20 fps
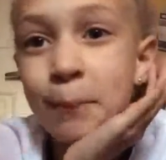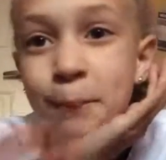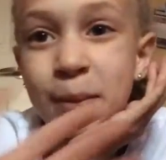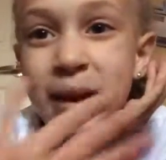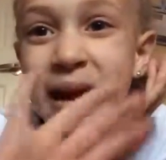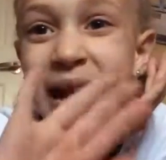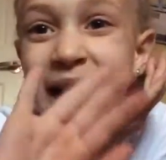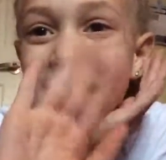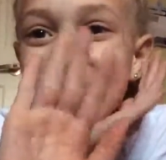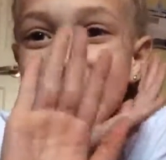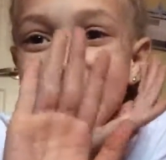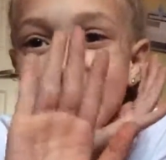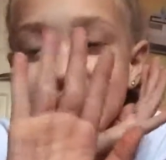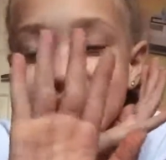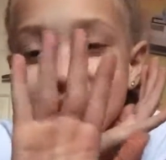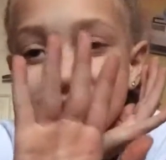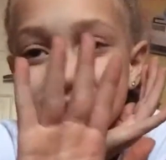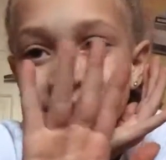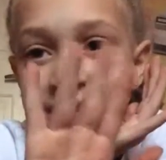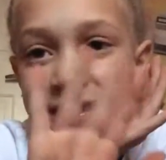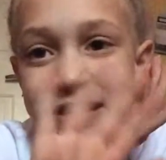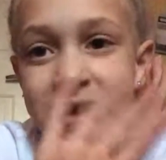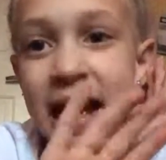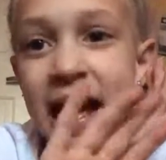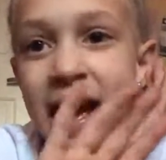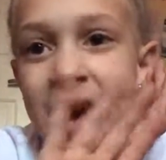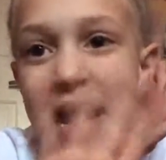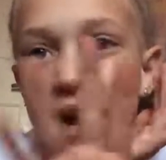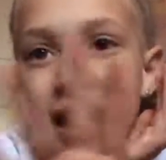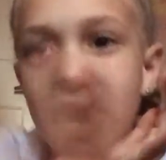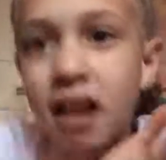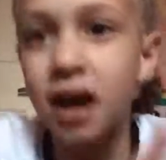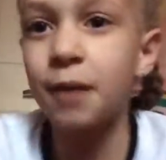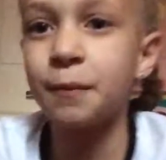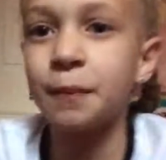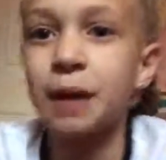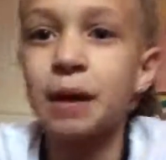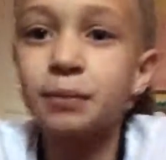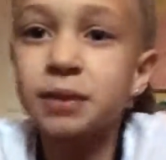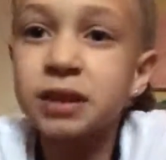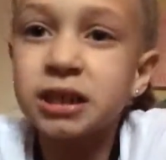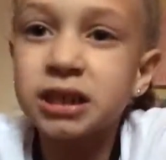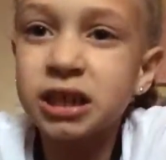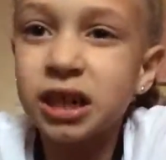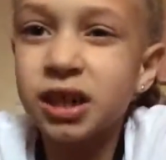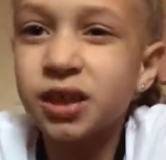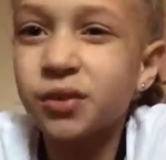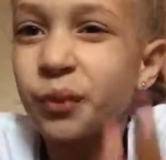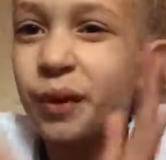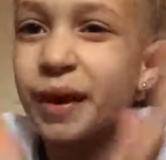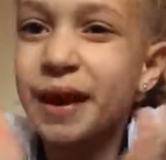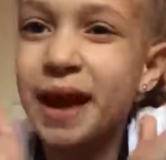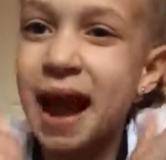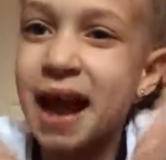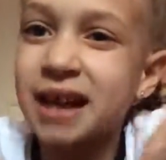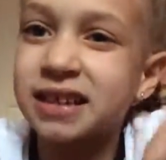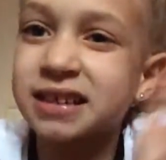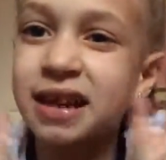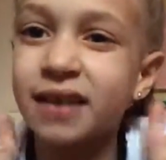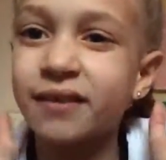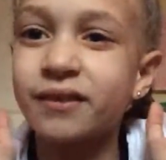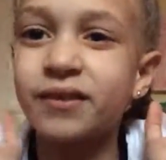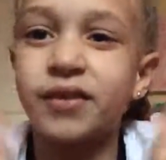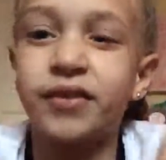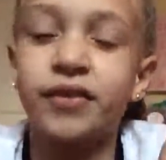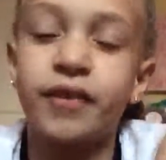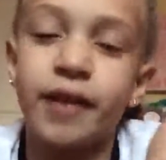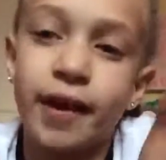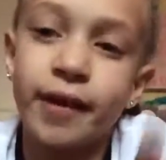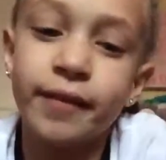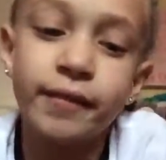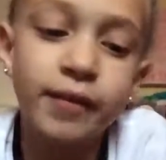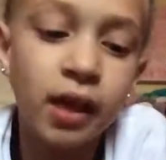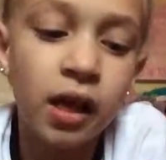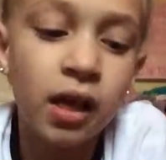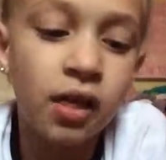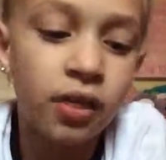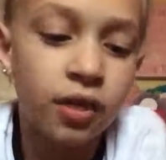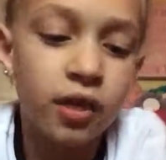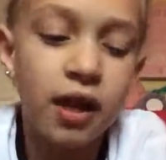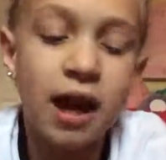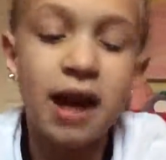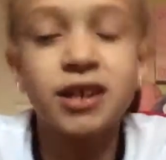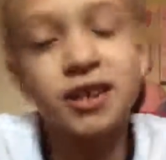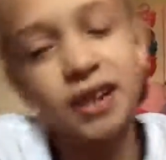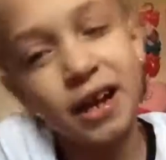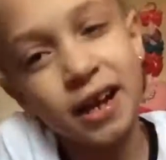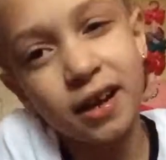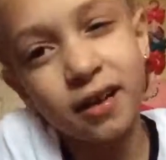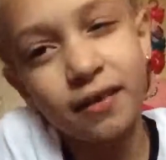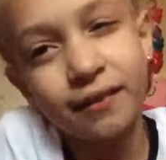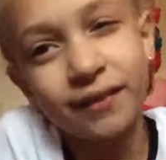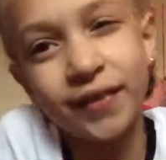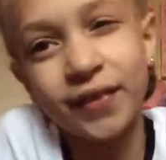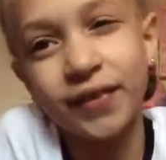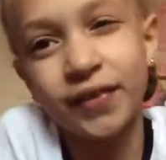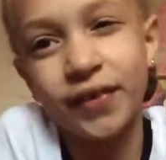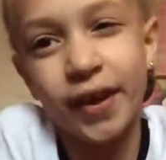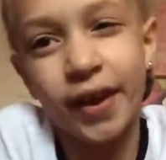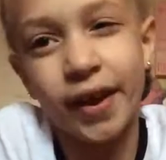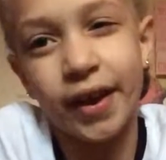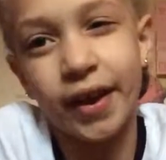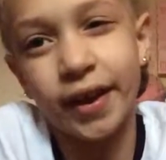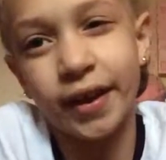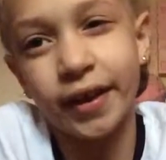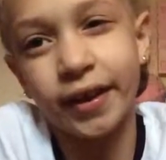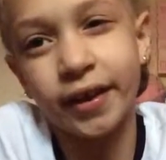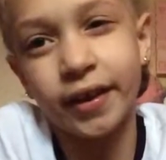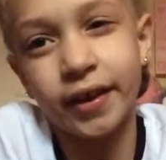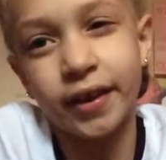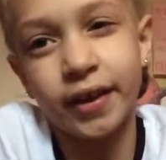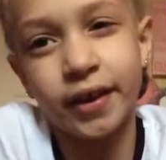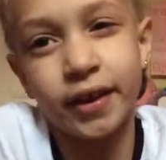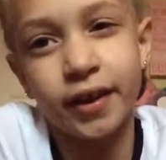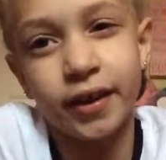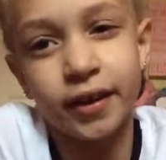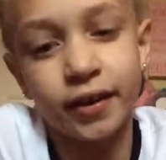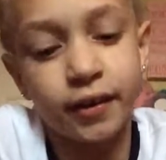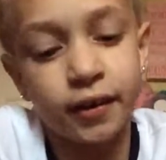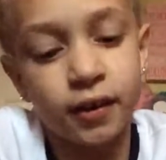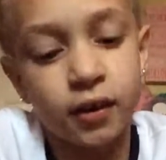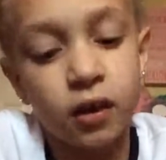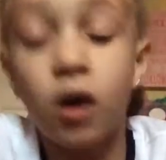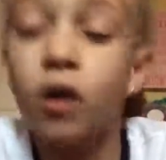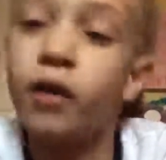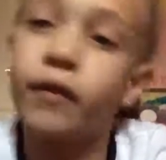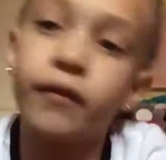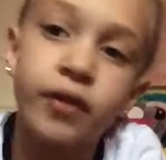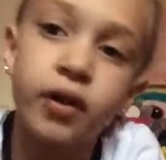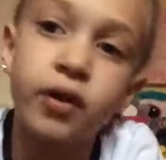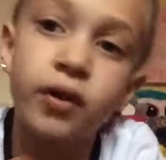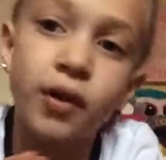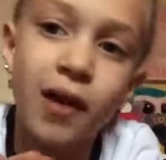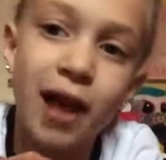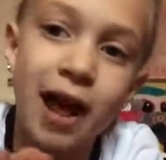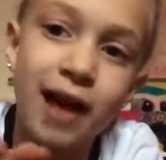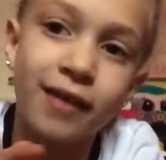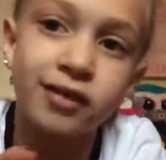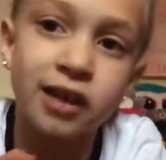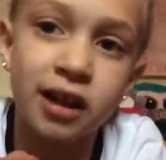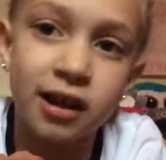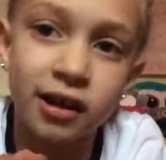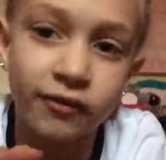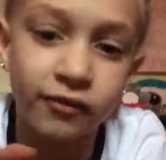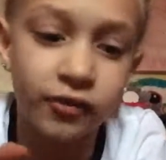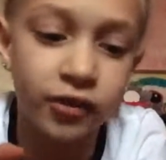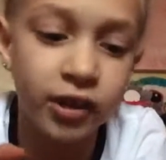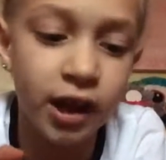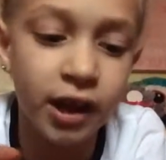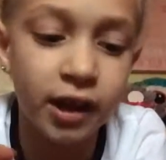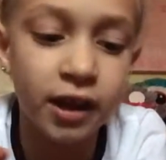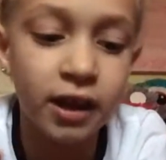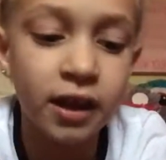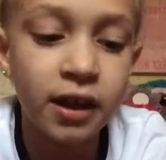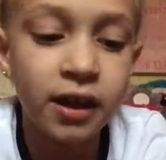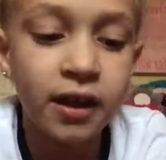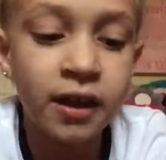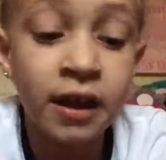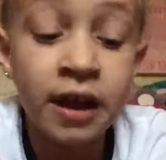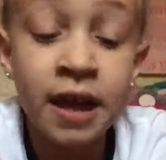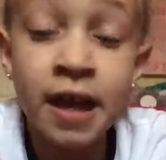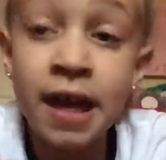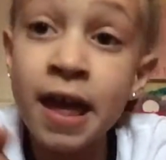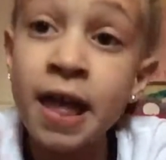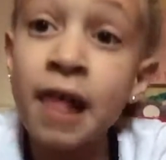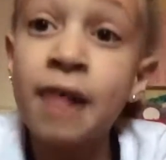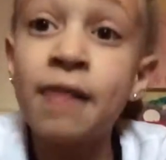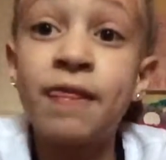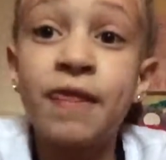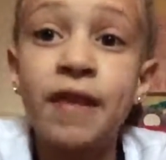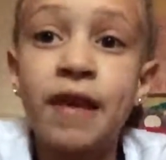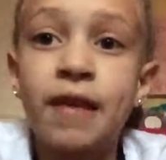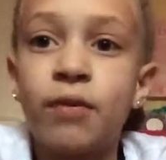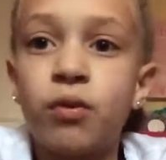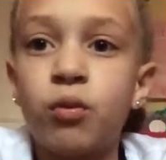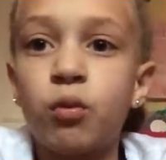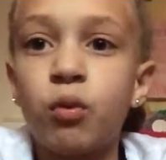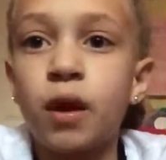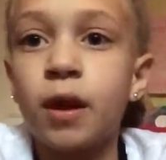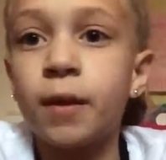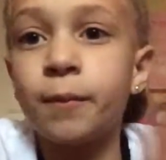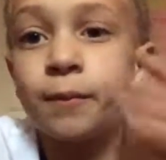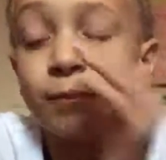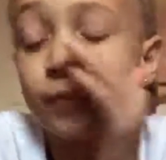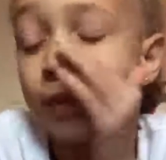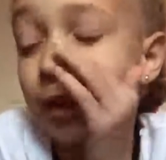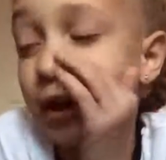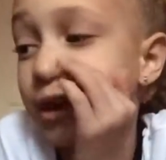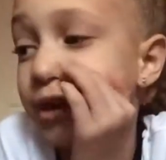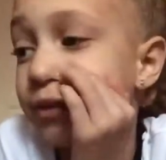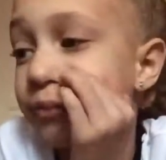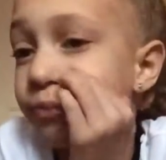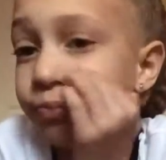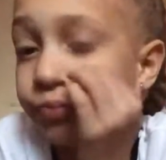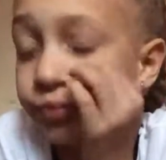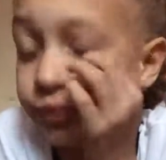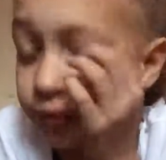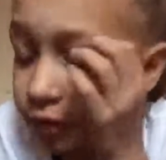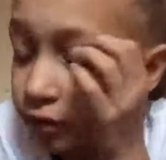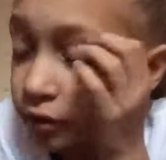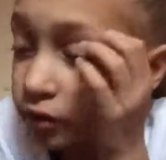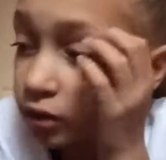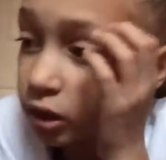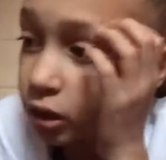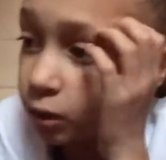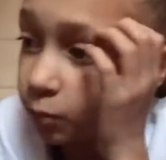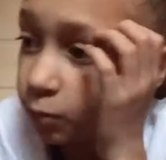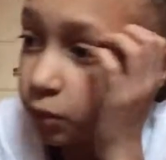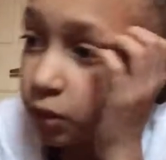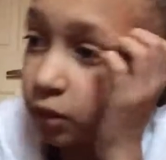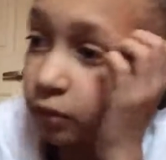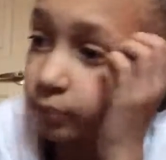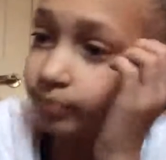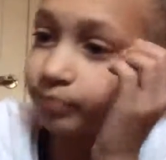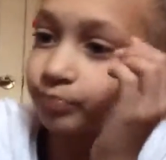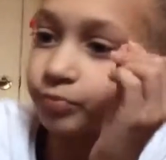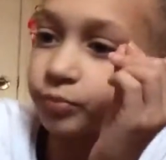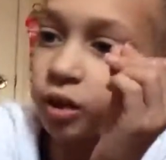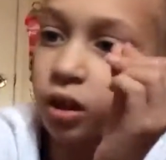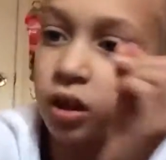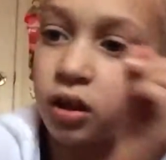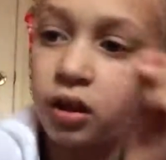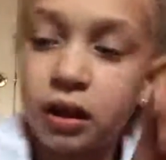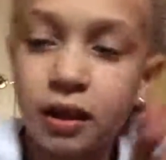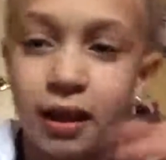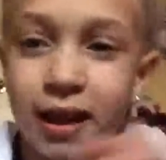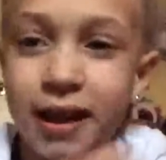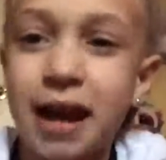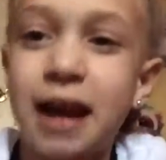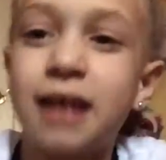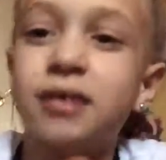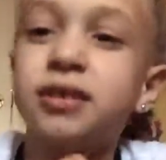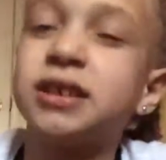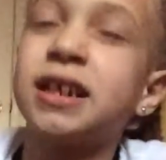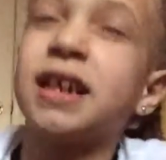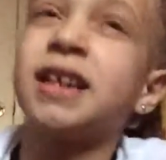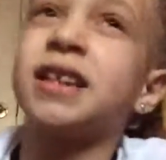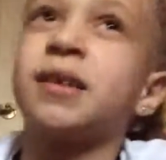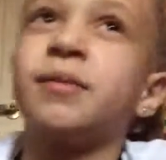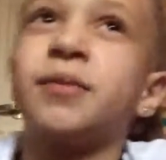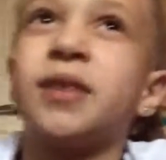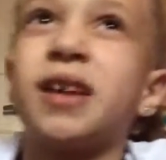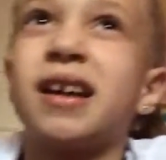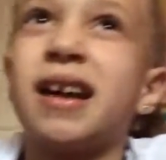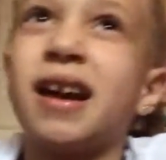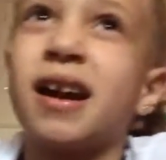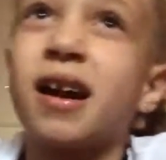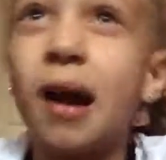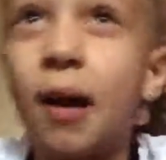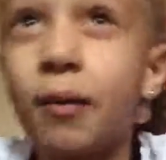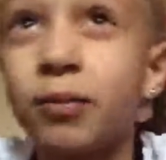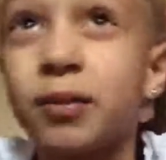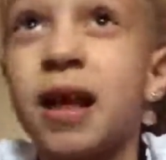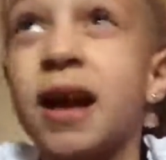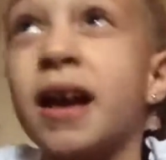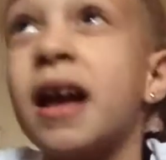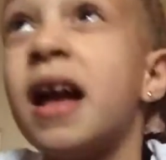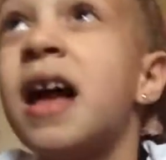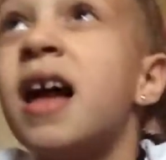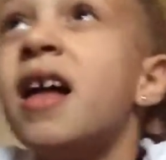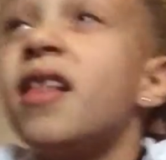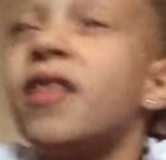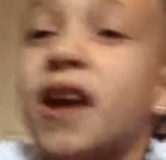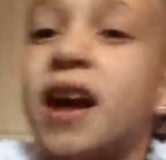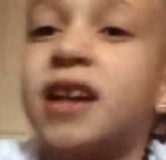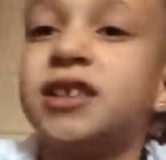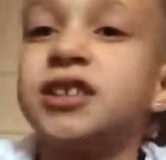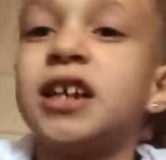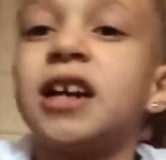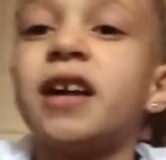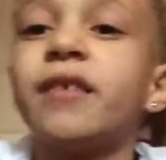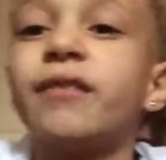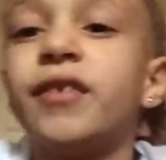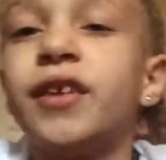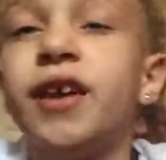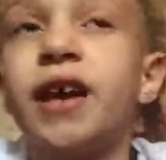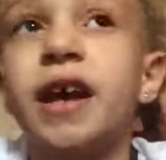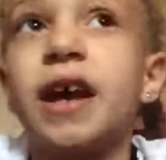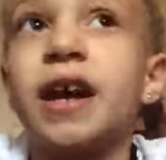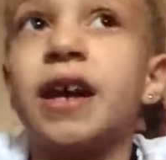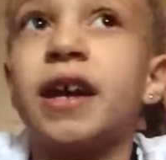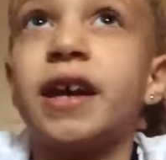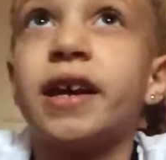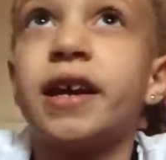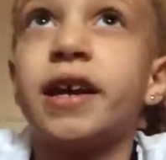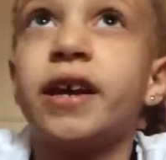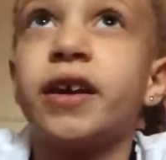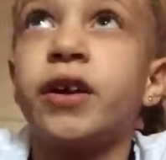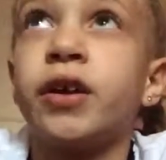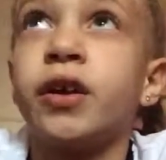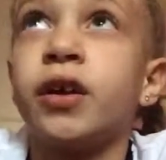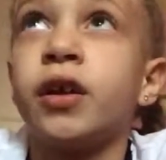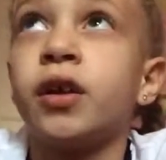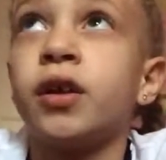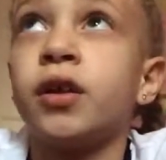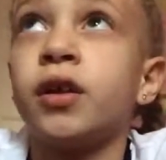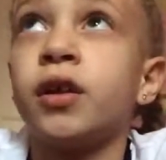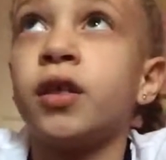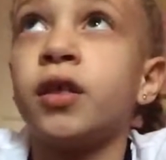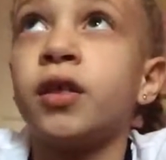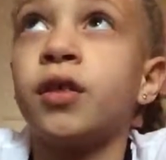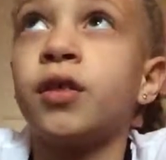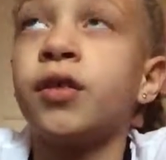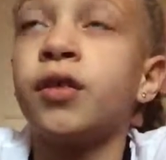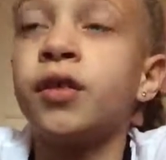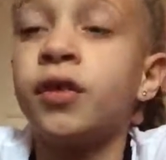bye guys. Um, I'm going to start my hashtag of the day. So the hashtag of the day, oh, if you don't know the hashtag of the day, is, it's when, like, you put, like, I'll say something like, go, oh, but, like, the hashtag of the day is